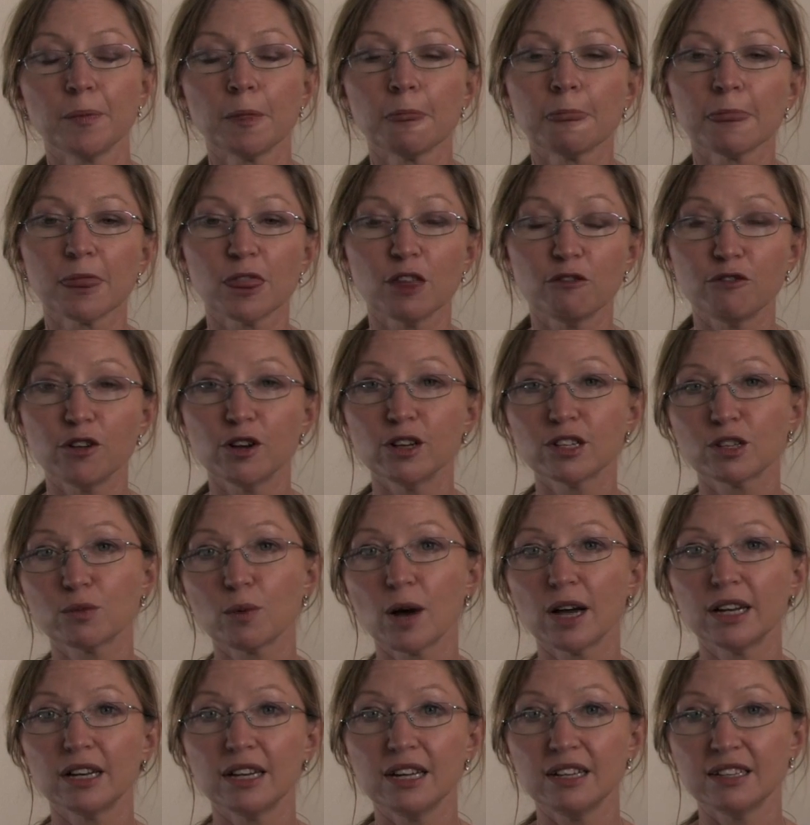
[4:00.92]
The first
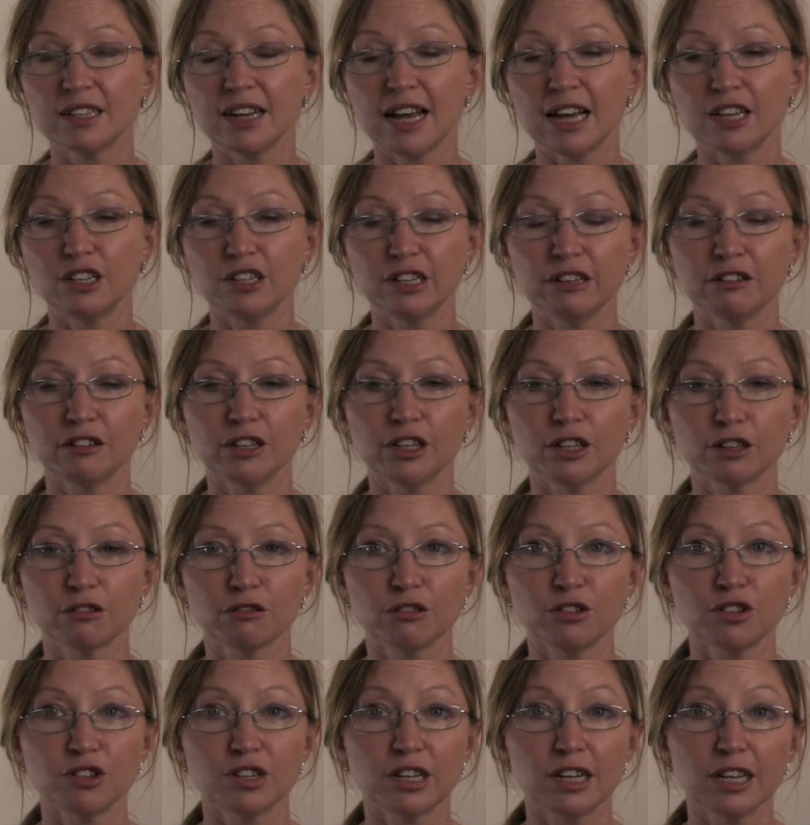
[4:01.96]
one is an anterior
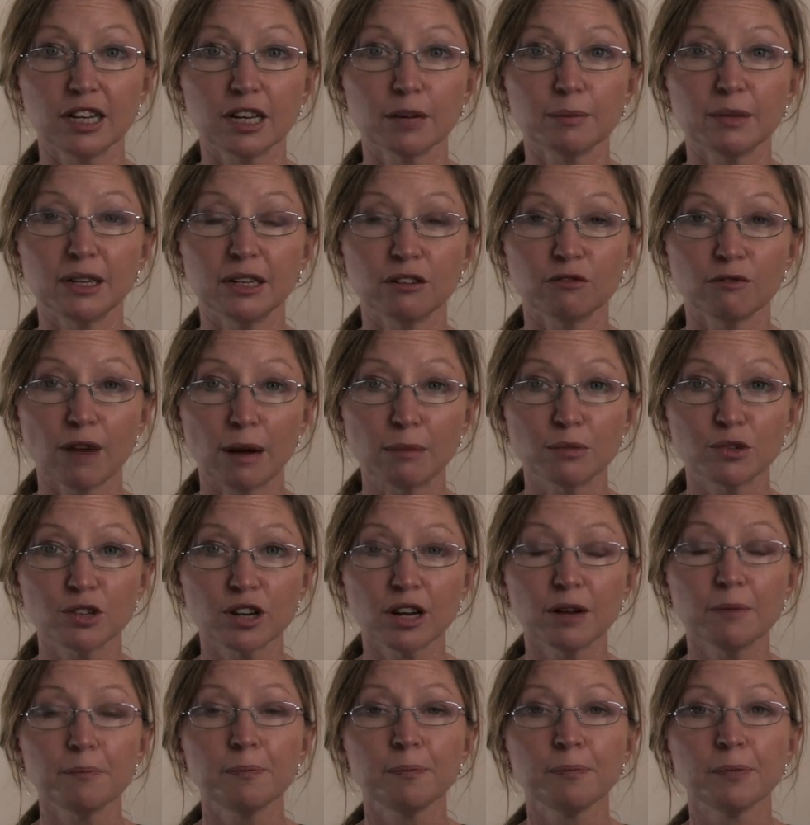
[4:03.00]
cruciate ligament rupture